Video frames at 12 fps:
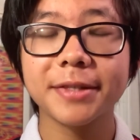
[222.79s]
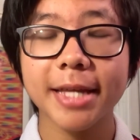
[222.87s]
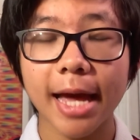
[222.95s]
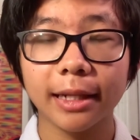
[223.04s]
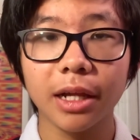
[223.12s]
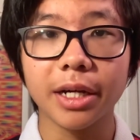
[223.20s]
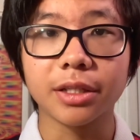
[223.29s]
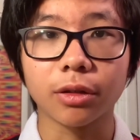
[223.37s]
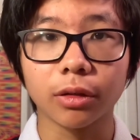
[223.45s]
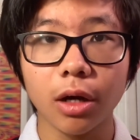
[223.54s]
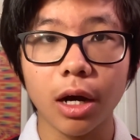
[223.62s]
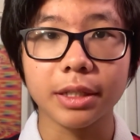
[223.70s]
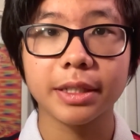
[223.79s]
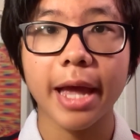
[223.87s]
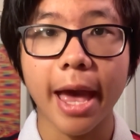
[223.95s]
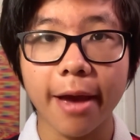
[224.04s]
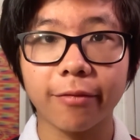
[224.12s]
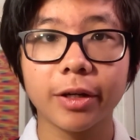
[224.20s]
of satellites are lost
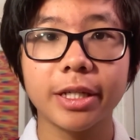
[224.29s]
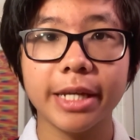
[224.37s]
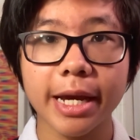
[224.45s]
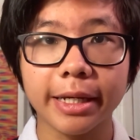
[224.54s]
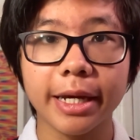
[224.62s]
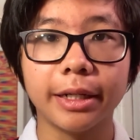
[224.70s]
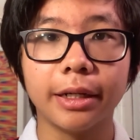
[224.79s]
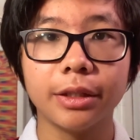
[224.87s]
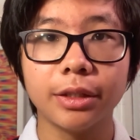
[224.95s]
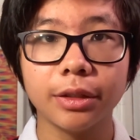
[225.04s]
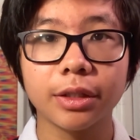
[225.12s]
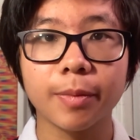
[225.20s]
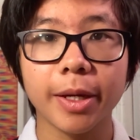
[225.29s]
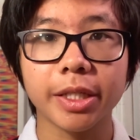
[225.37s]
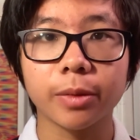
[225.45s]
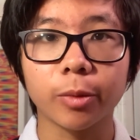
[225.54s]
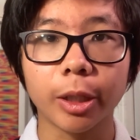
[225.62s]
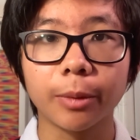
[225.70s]
every decade due to
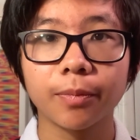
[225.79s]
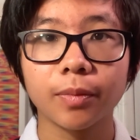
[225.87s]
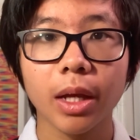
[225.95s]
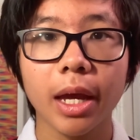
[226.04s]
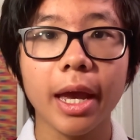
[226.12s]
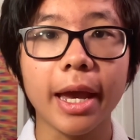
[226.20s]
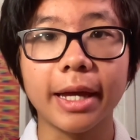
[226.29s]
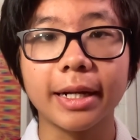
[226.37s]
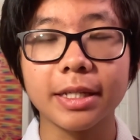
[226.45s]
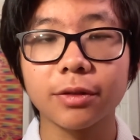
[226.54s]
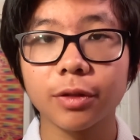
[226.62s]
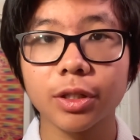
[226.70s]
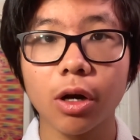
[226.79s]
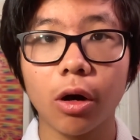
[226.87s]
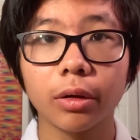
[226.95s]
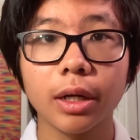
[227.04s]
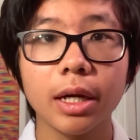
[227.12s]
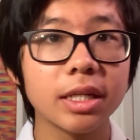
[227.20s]
space debris, and as a
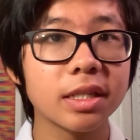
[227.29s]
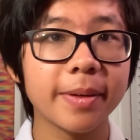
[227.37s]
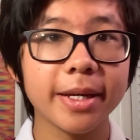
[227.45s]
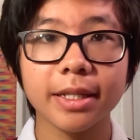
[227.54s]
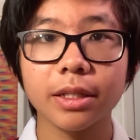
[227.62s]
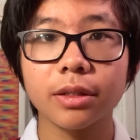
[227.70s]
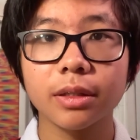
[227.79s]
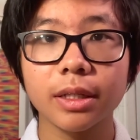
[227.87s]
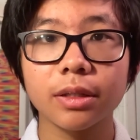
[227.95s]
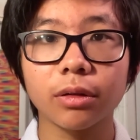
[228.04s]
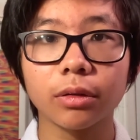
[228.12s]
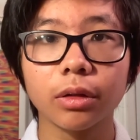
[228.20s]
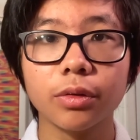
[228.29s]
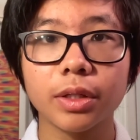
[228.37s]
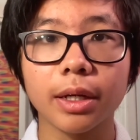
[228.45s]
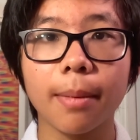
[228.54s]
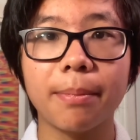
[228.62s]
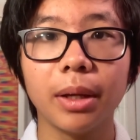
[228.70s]
result, space agencies are
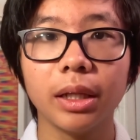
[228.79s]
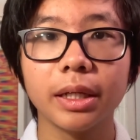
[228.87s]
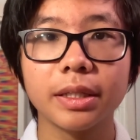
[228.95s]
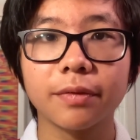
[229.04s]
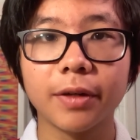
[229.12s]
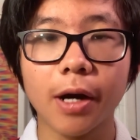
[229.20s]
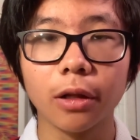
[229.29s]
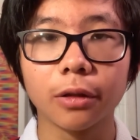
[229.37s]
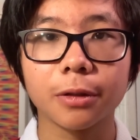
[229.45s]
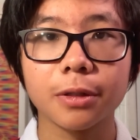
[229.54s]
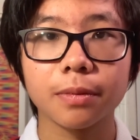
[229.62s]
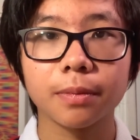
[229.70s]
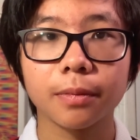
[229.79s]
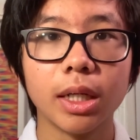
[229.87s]
losing billions of dollars.